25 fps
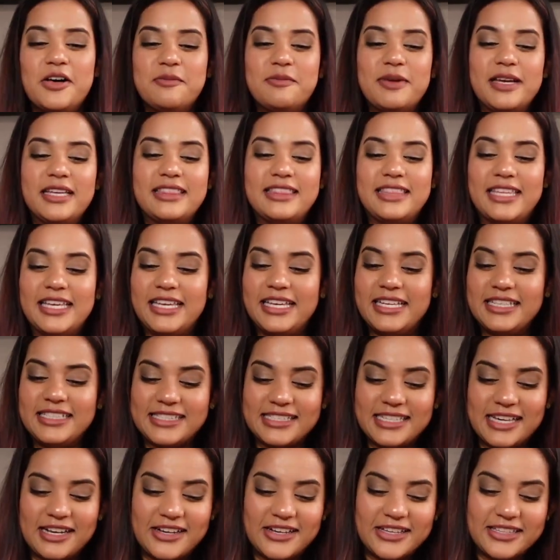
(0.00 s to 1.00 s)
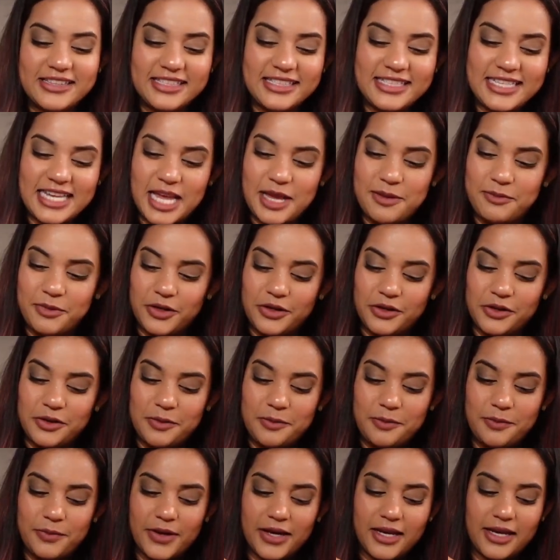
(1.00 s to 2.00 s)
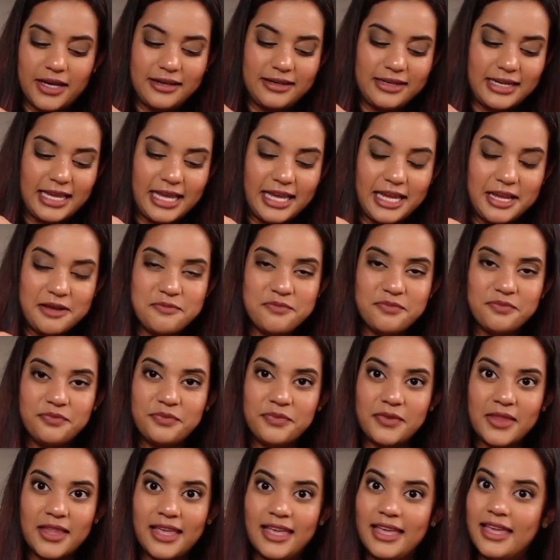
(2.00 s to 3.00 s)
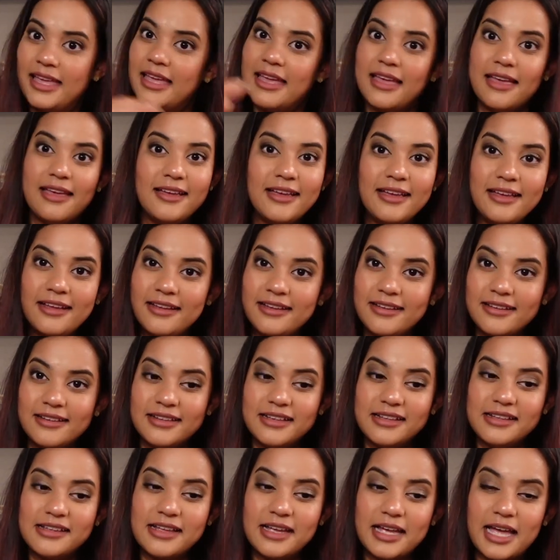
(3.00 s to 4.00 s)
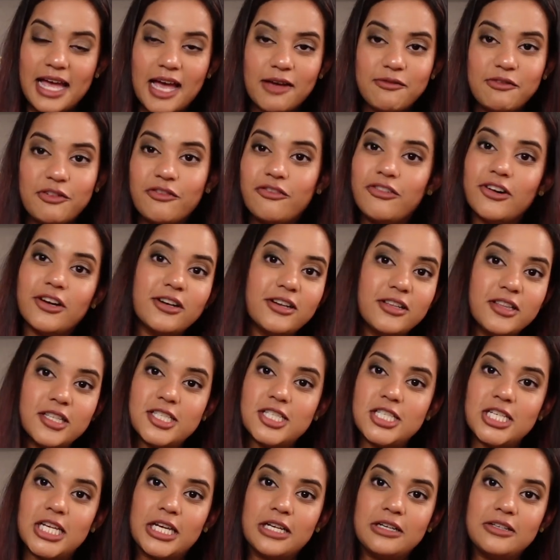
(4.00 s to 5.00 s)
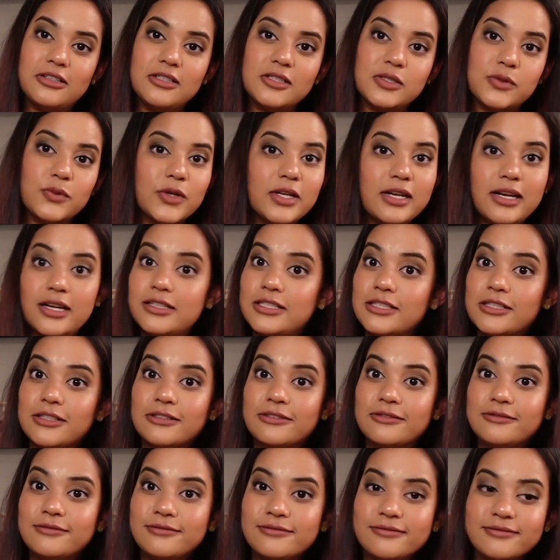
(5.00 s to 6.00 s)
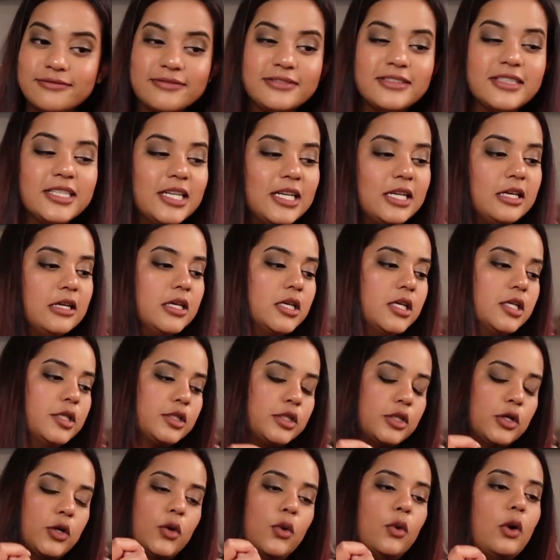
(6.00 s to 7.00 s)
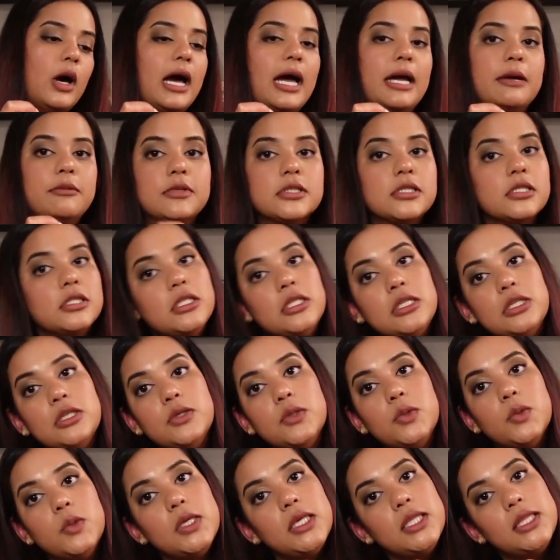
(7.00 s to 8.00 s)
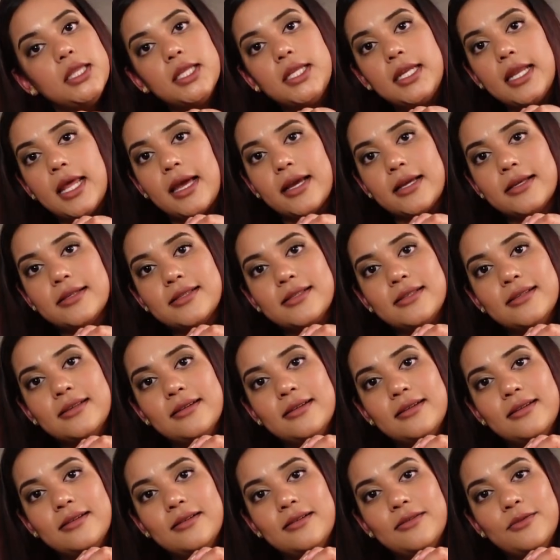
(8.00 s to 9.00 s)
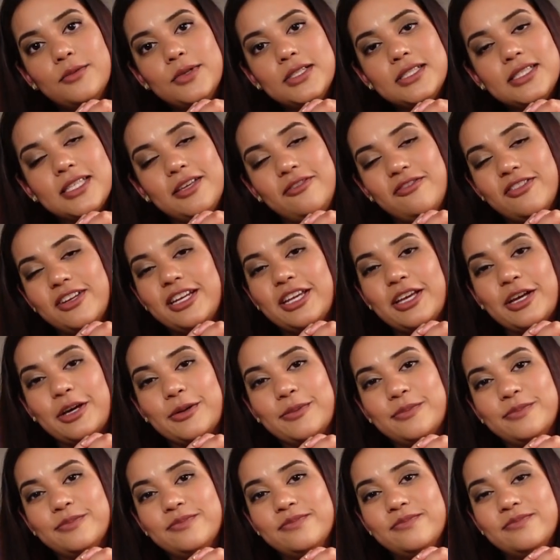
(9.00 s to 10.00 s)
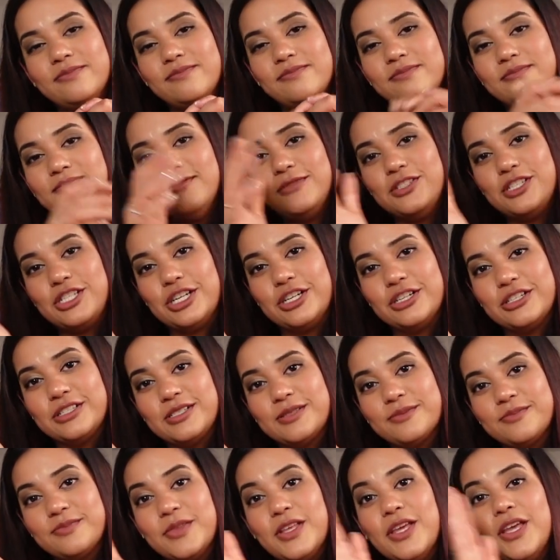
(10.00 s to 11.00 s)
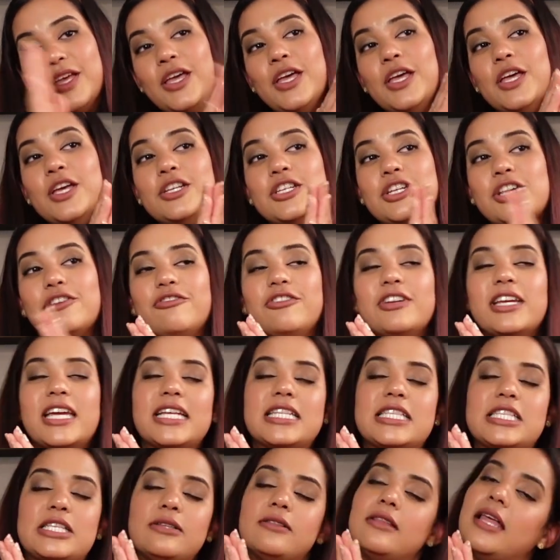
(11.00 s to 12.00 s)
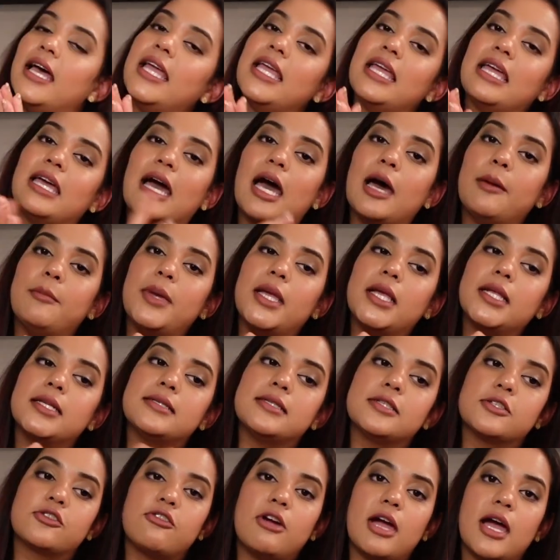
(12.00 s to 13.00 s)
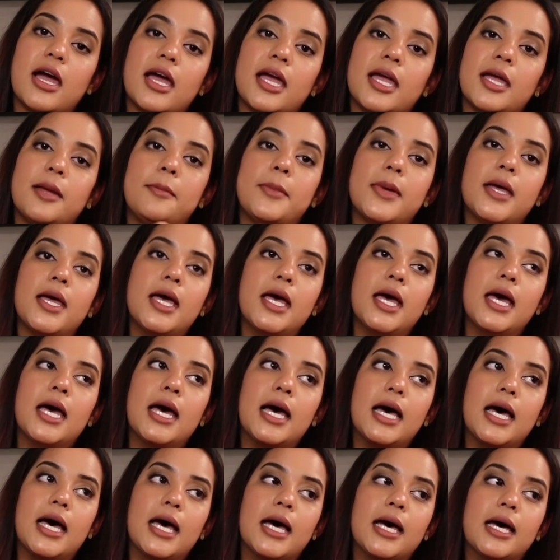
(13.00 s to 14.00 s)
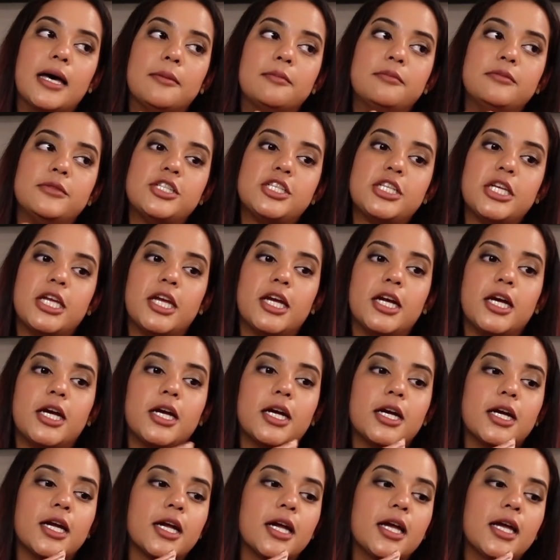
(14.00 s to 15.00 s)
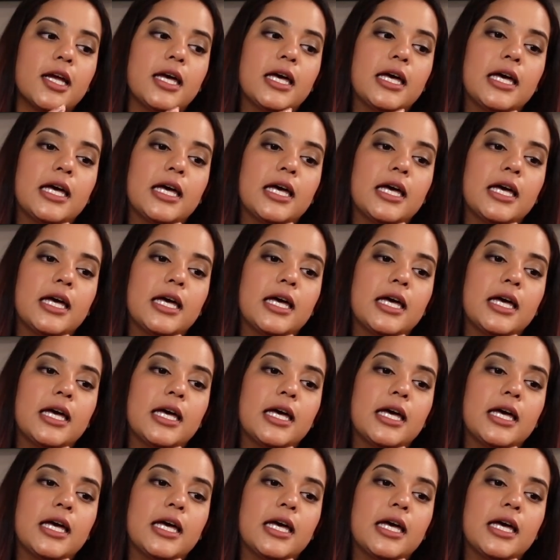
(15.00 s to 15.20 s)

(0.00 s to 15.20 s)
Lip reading: my things on the table, but hey, having fun on this channel is what I do. So I will see you in the next whiskey video. Cheers. Don't forget to like, comment, subscribe, share,